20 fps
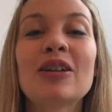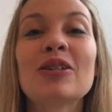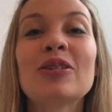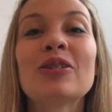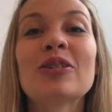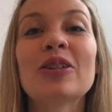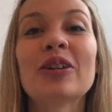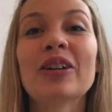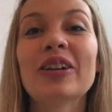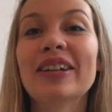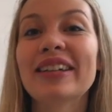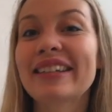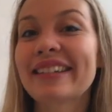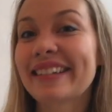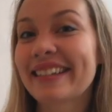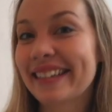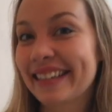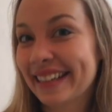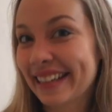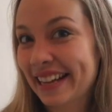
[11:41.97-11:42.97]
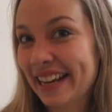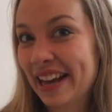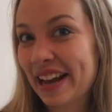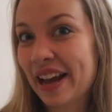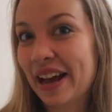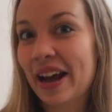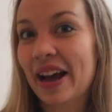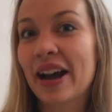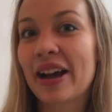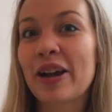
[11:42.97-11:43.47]
So
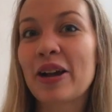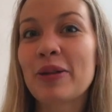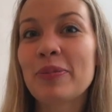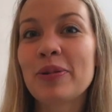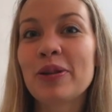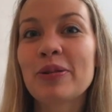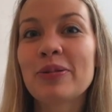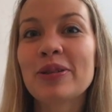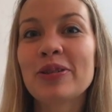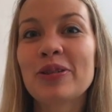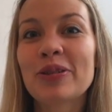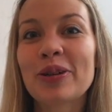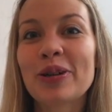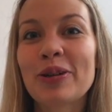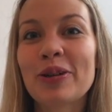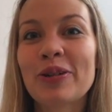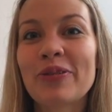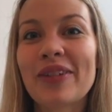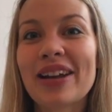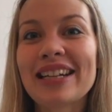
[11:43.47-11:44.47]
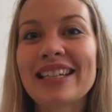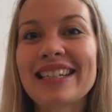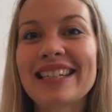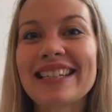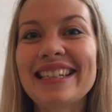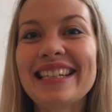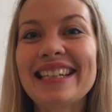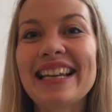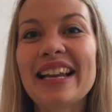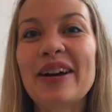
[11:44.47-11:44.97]
I hope you enjoy your
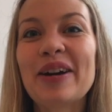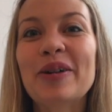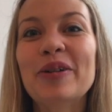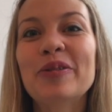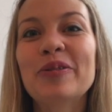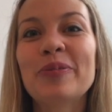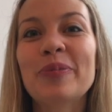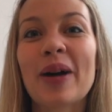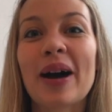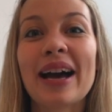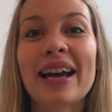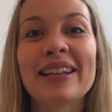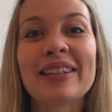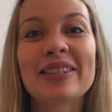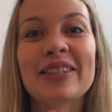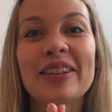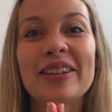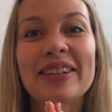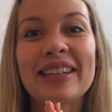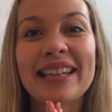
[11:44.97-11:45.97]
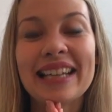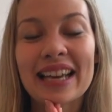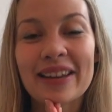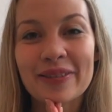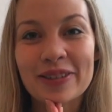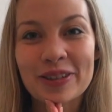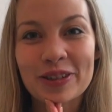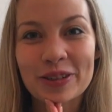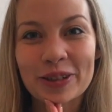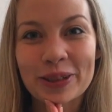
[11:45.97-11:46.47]
adventures in love. I certainly have
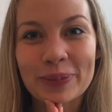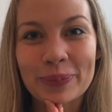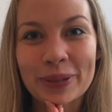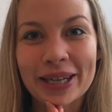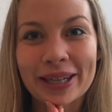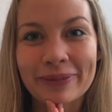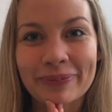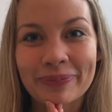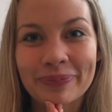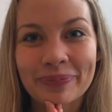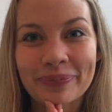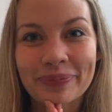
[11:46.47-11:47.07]
enjoyed mine.